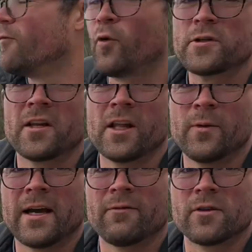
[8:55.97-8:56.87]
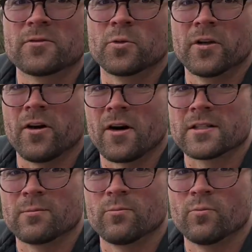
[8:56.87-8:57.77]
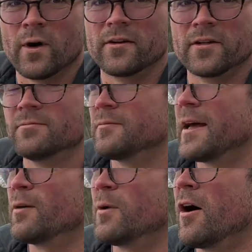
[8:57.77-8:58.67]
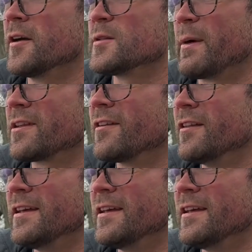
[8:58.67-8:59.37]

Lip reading: Fortunately, we have this really awesome weather that unexpectedly